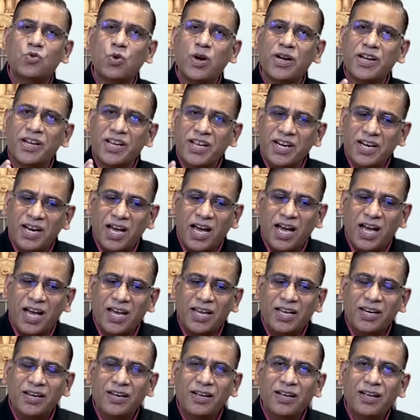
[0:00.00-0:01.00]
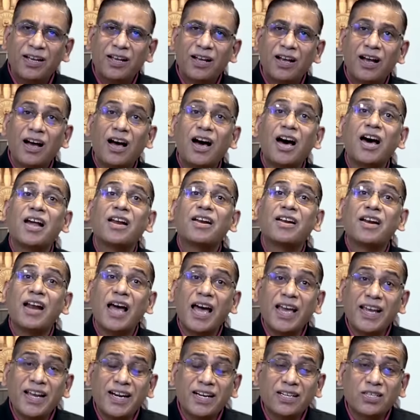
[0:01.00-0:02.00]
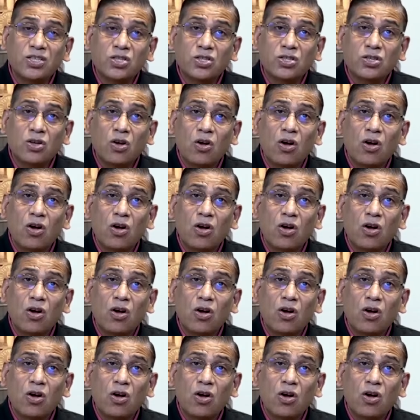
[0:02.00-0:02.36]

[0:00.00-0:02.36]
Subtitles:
29 are rights